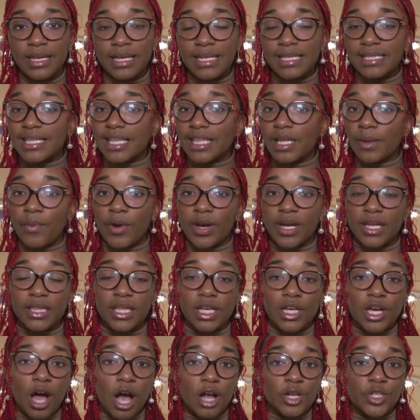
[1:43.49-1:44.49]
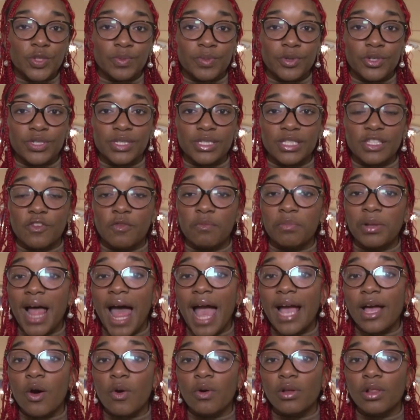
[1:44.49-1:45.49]
Celebrating the contributions of
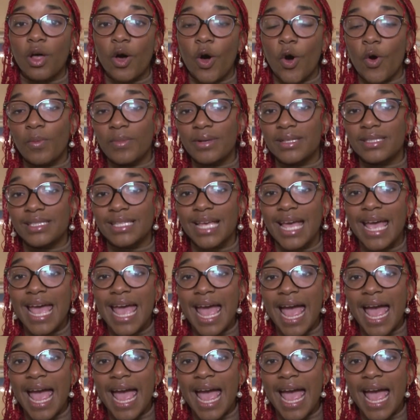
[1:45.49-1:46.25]
Black Oklahomans